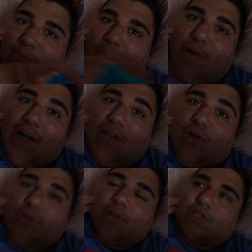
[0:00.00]
But I, I did
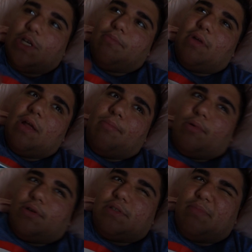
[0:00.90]
go to the gym and I
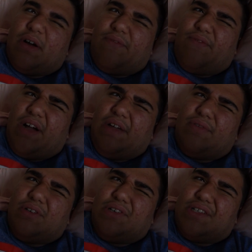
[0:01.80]
burnt about
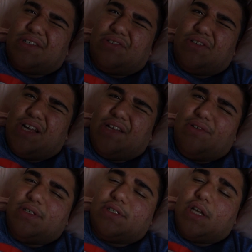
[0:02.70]
500, 600
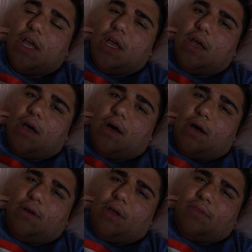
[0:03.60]
calories.
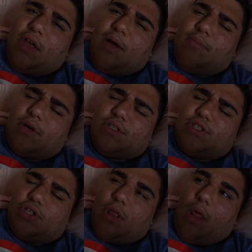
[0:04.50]
Uh, not that
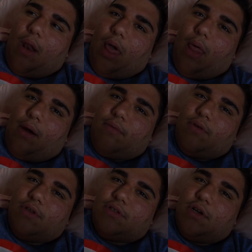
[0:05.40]
much.
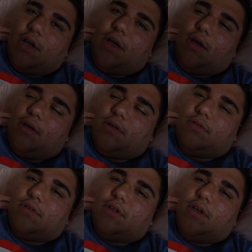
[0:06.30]
Oh,
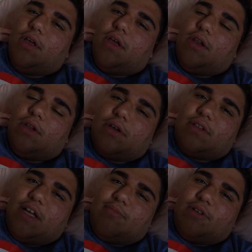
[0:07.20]
not
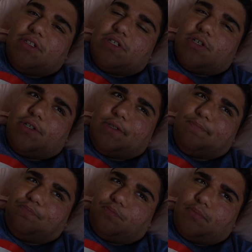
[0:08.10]
that much.
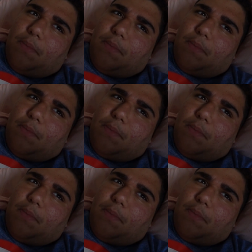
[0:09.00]
Um,